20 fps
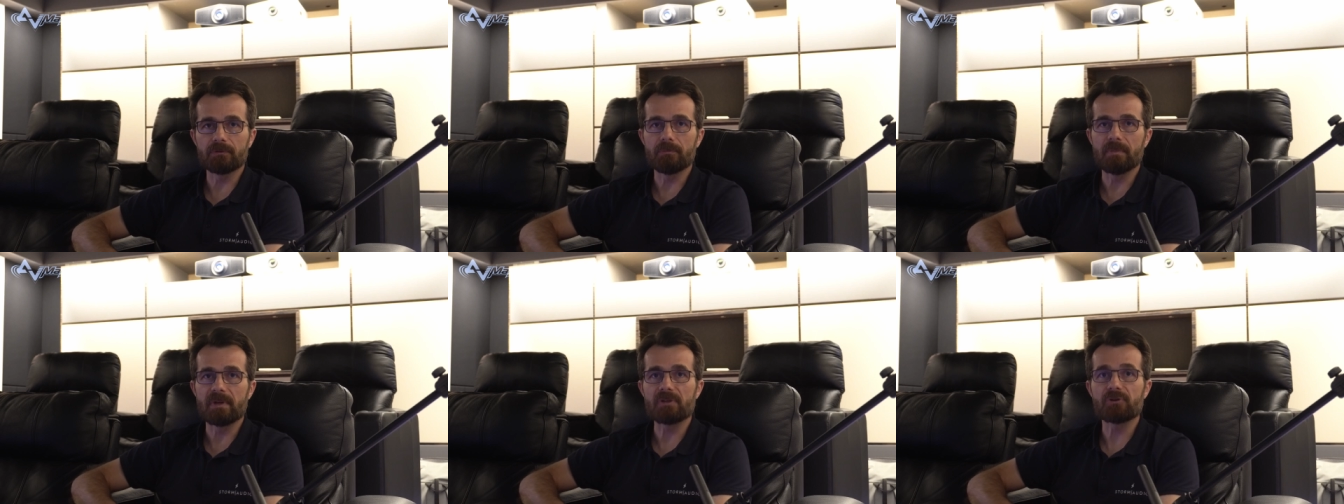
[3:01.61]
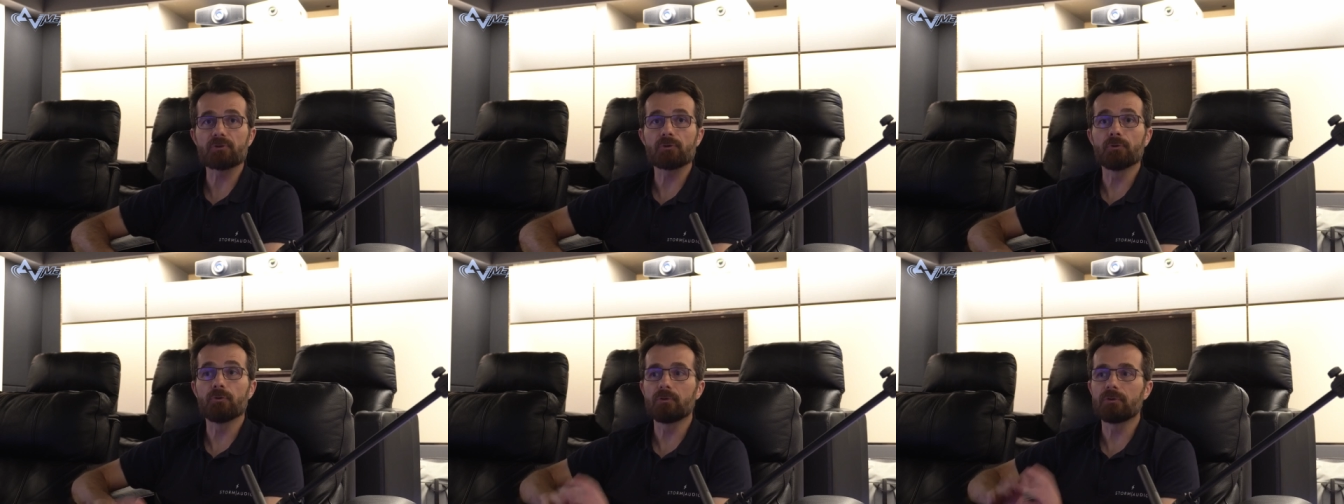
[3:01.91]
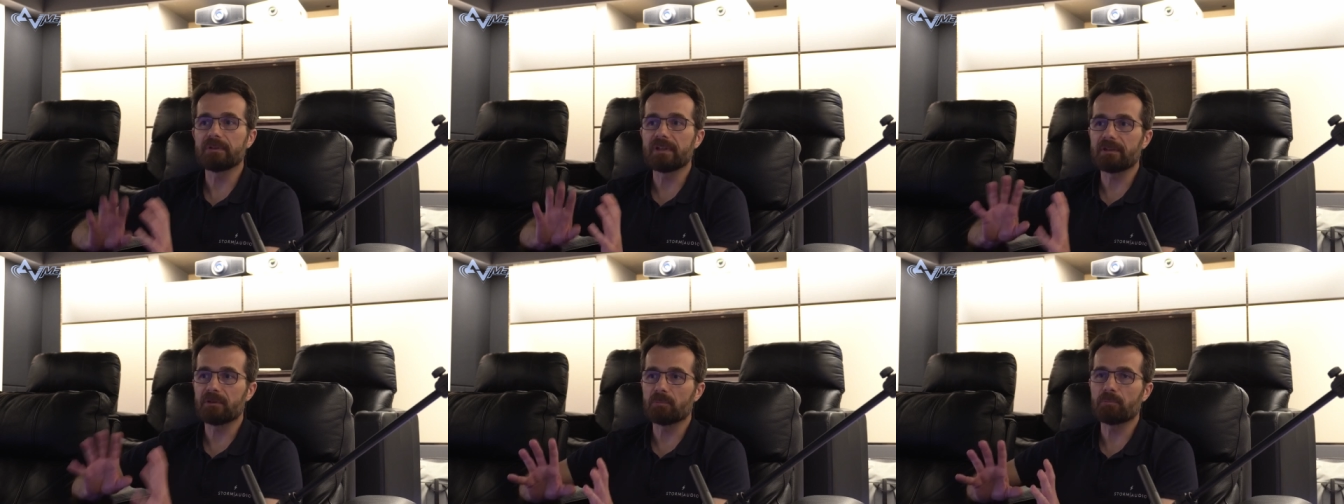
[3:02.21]
to make
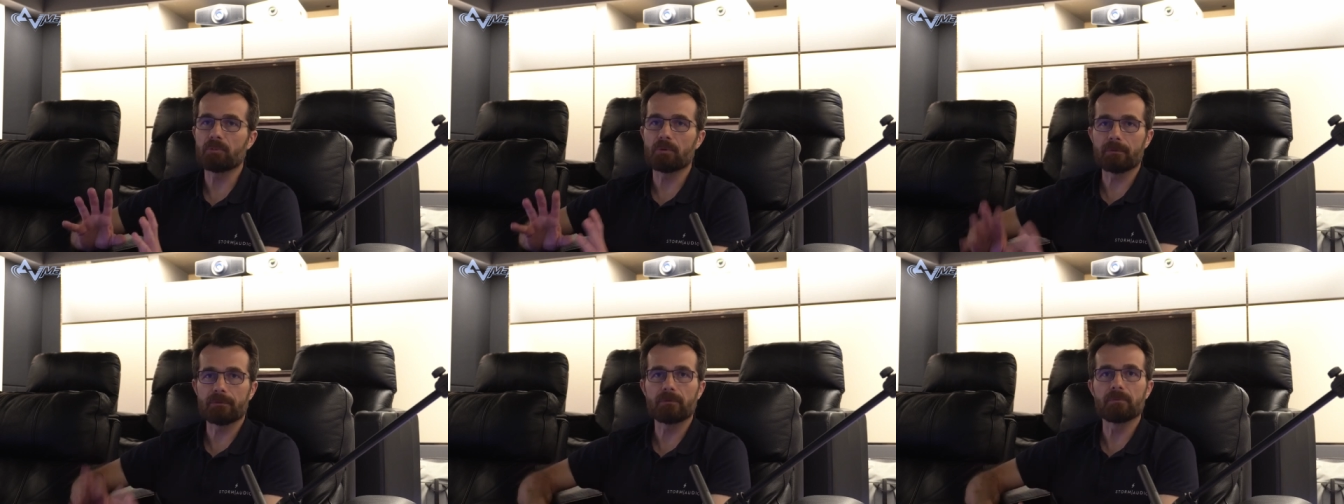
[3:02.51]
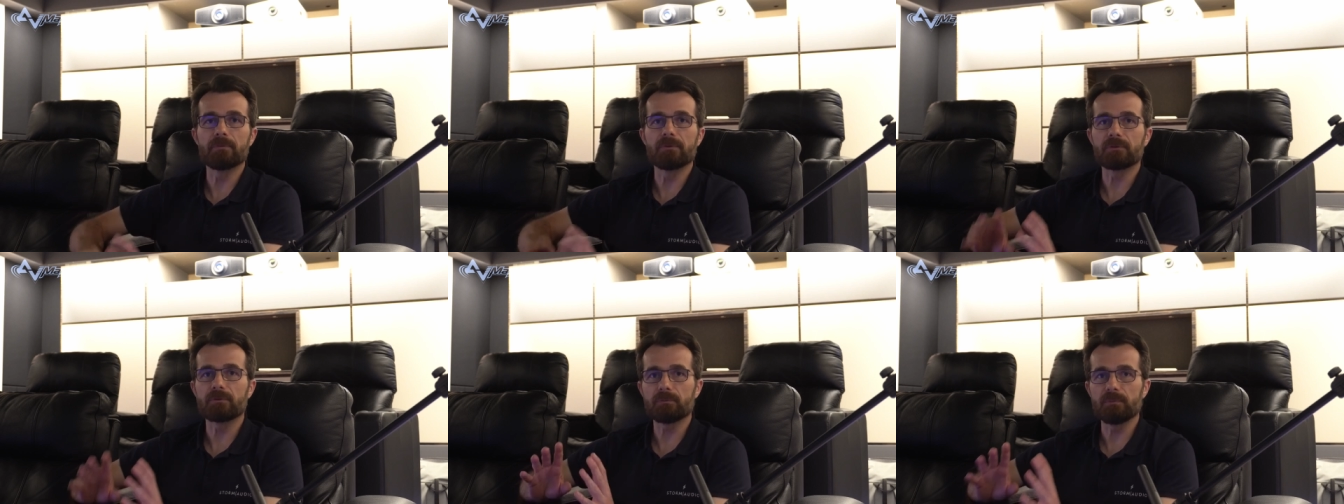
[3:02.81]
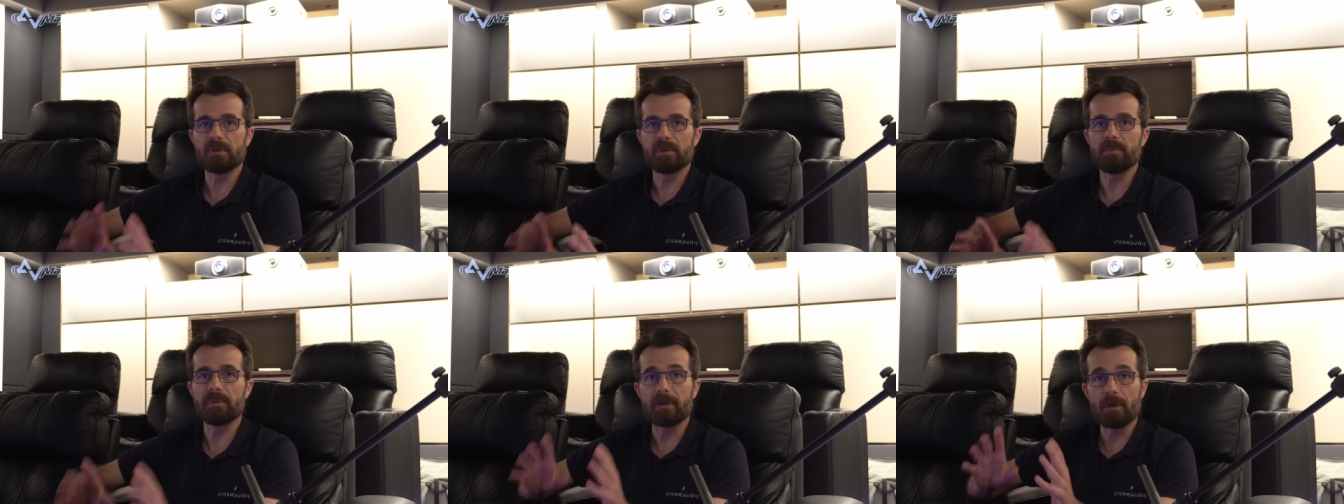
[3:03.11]
sure that the performance
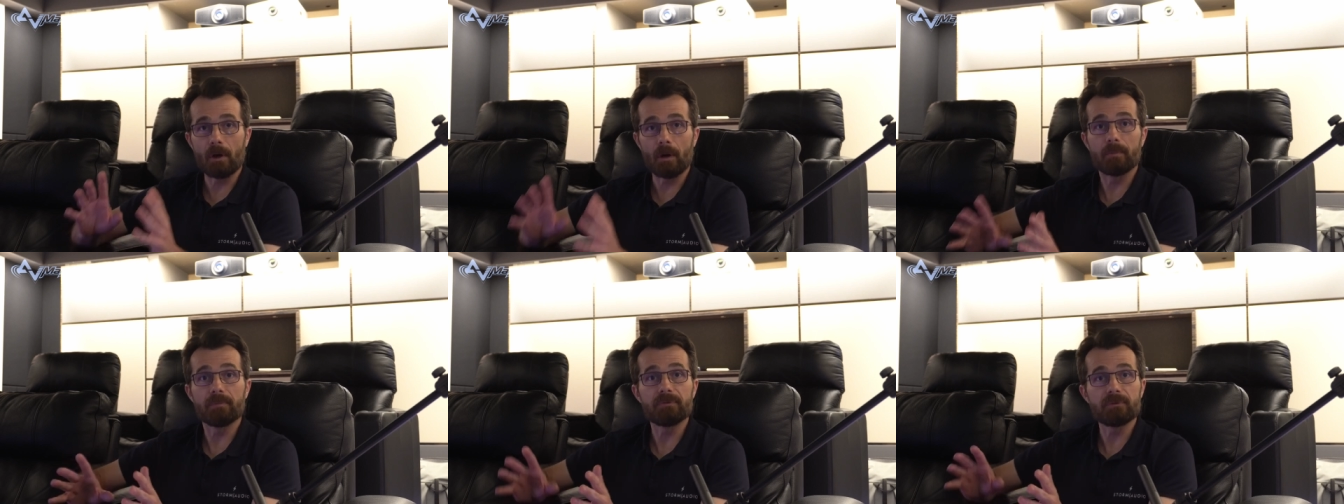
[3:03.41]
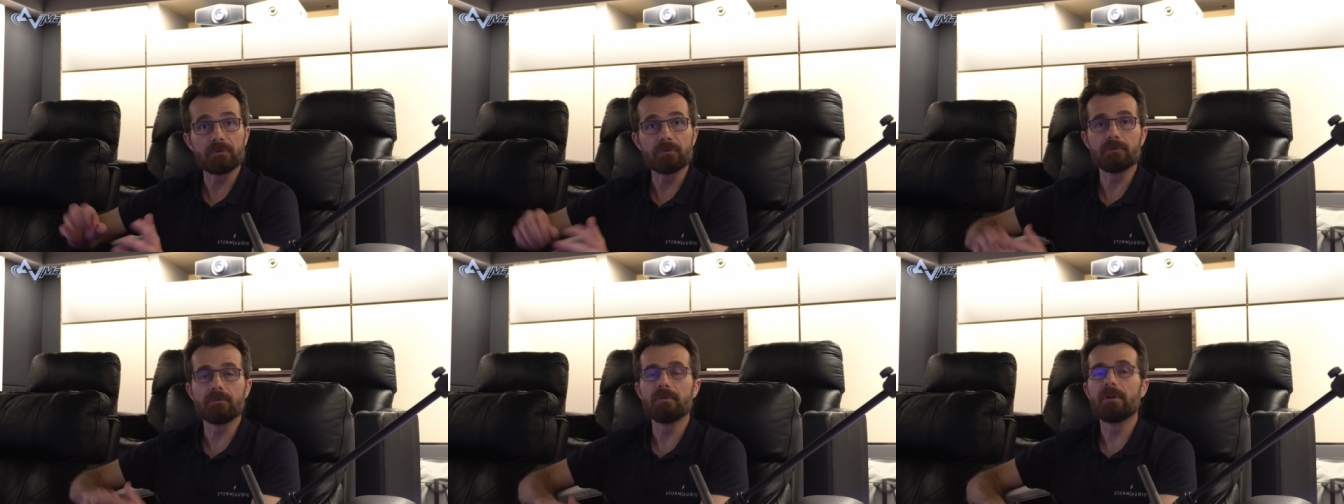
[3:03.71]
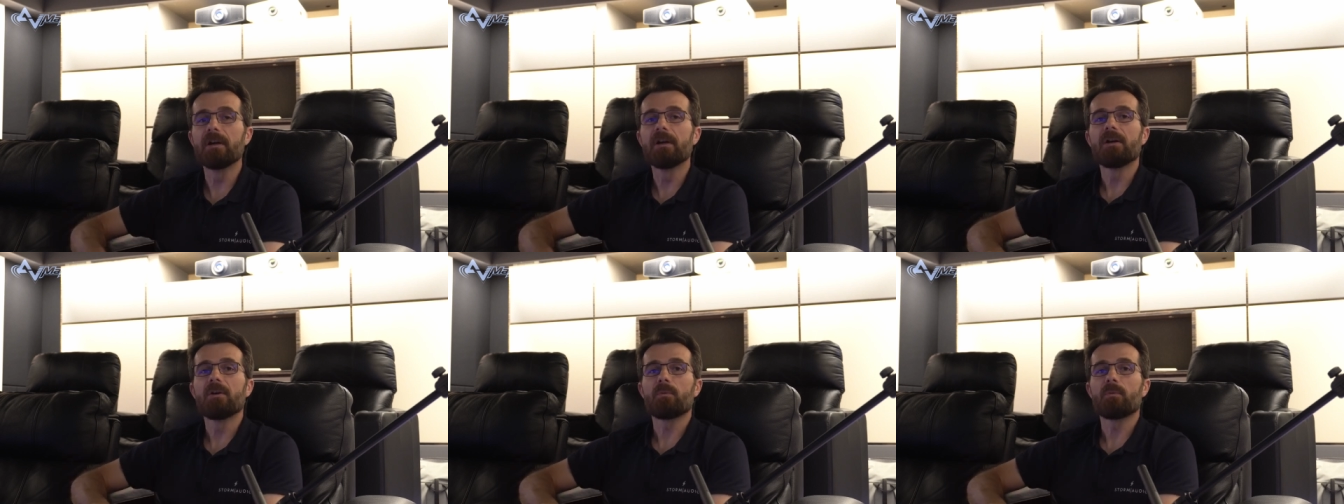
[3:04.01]
will be up to